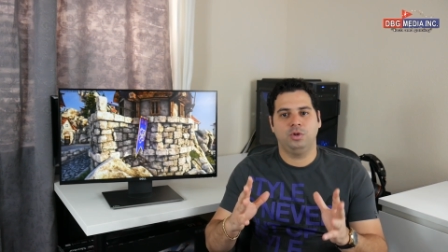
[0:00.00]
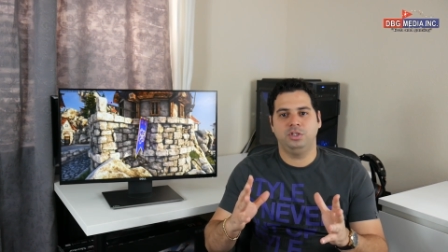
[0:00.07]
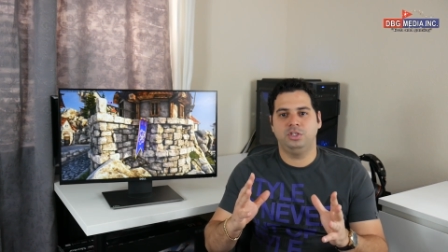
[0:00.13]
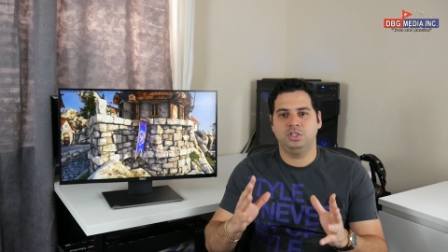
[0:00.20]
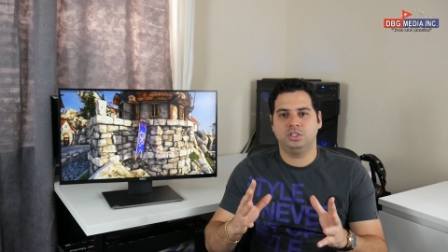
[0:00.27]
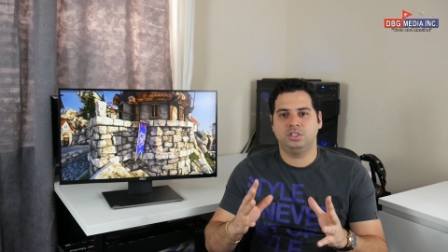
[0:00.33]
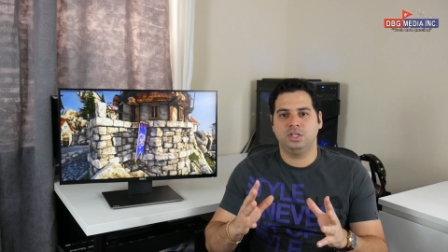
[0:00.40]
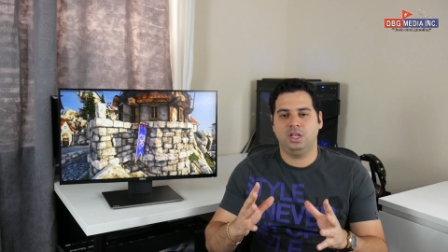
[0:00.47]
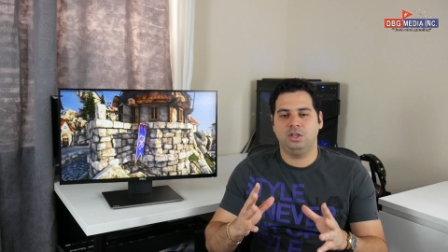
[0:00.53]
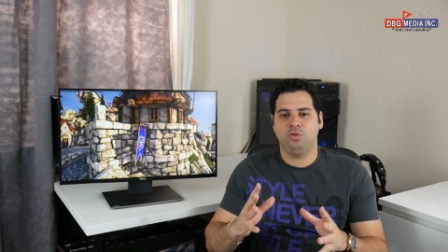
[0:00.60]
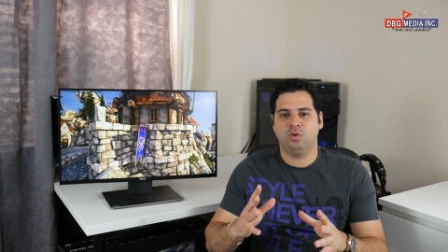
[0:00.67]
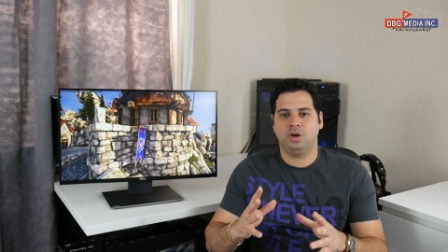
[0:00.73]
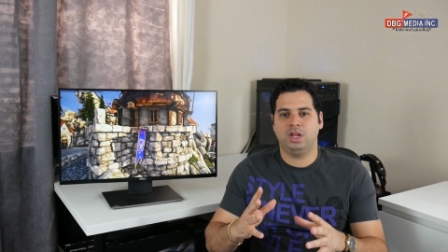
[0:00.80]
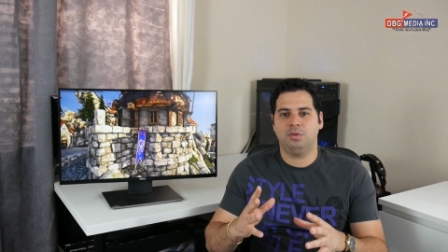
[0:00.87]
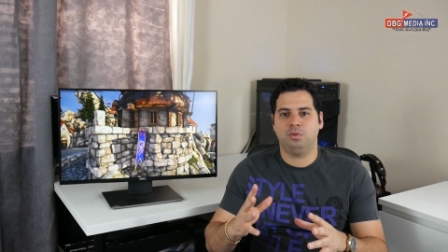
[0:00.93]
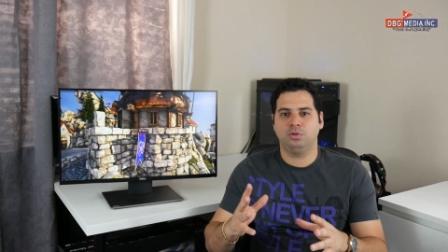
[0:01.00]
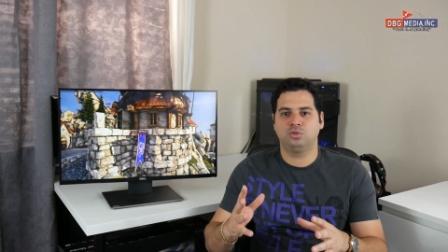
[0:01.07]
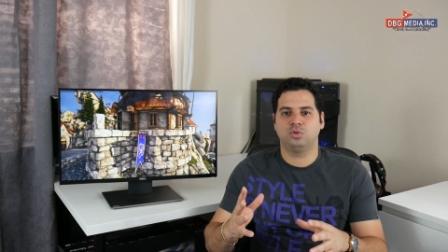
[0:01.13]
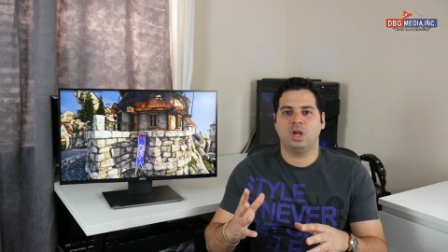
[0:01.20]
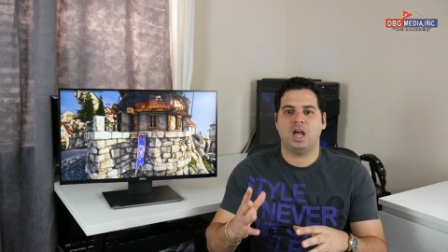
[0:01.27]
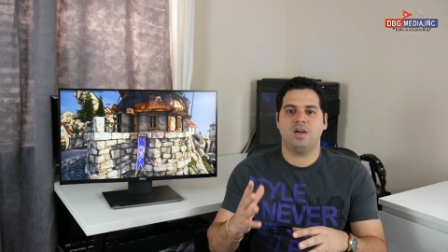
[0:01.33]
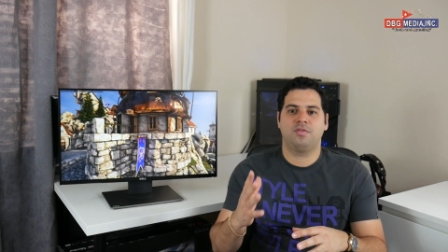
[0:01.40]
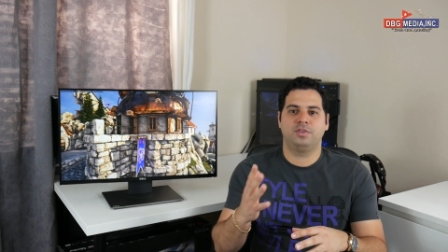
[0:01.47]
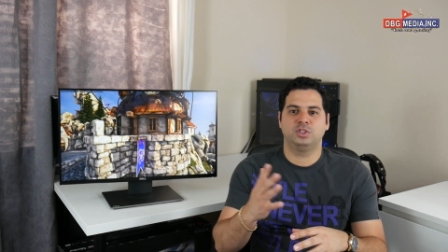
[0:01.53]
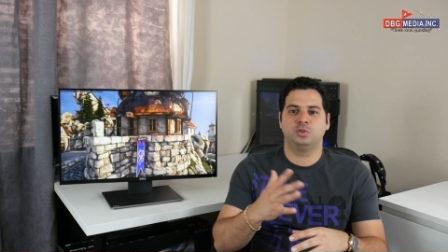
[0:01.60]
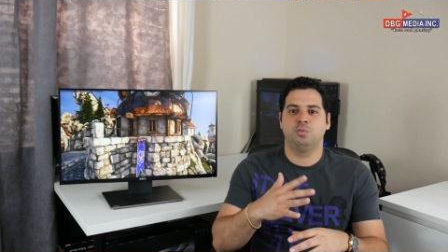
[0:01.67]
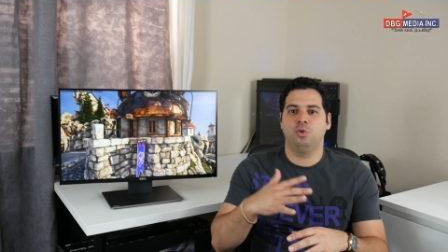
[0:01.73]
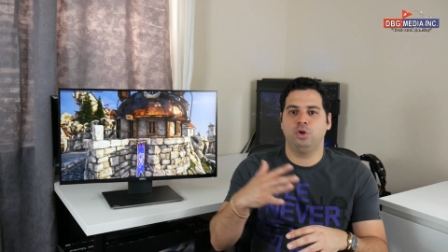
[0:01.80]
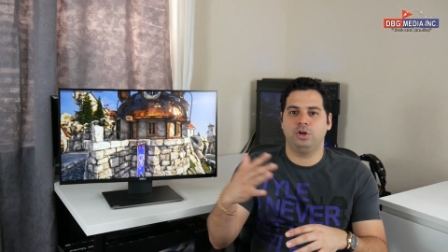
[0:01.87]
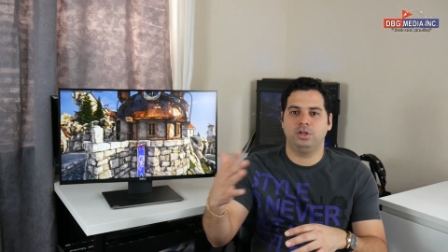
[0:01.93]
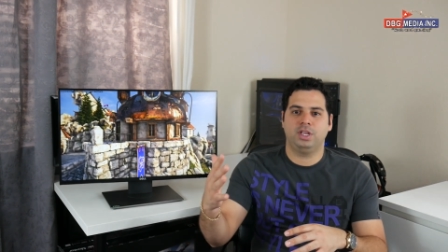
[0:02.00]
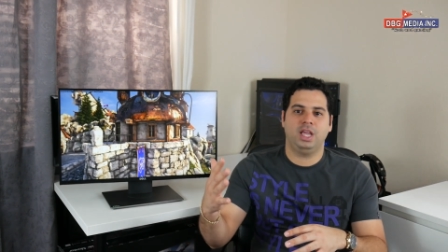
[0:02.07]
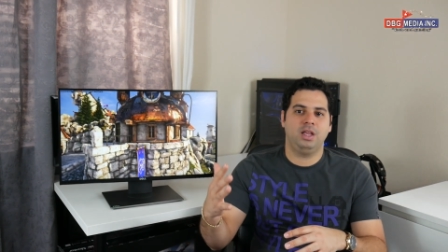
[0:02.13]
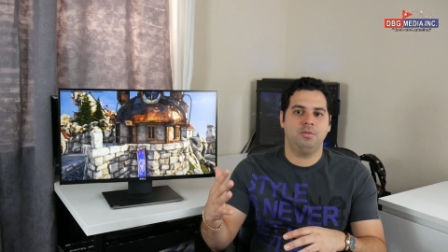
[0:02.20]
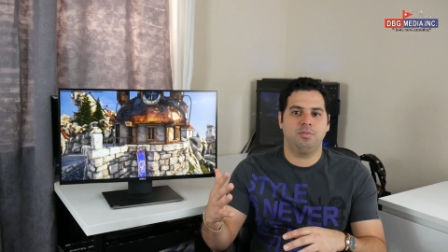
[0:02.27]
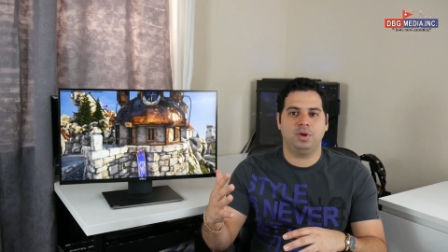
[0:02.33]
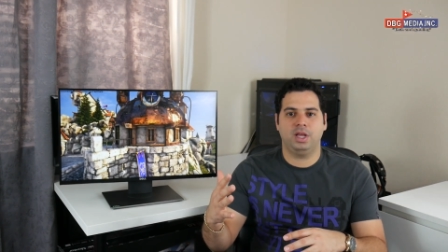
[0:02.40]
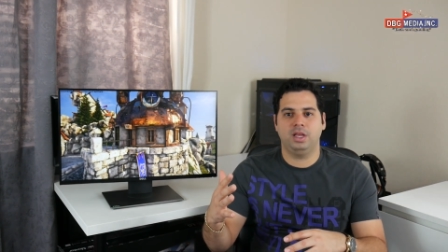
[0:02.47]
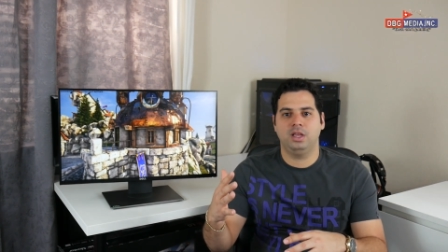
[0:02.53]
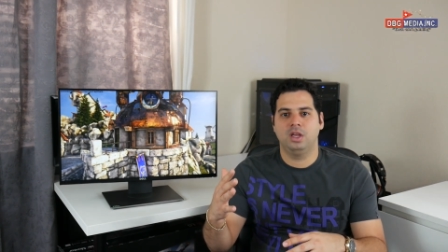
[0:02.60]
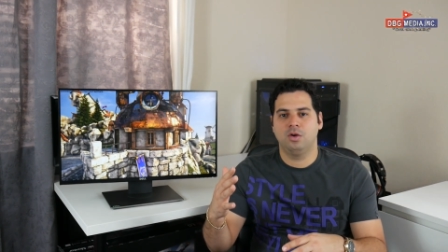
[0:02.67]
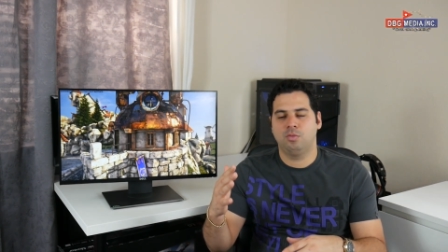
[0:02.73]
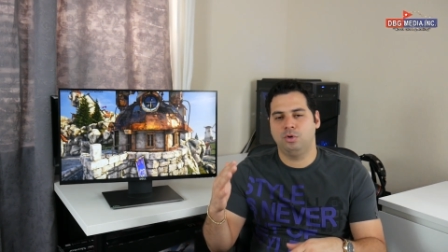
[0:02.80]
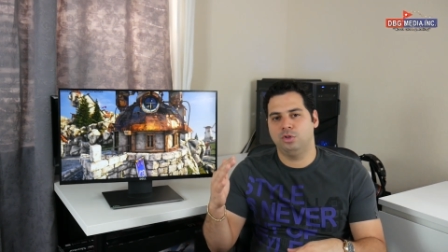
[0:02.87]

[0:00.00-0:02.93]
with G-Sync you're able to have a smoother gameplay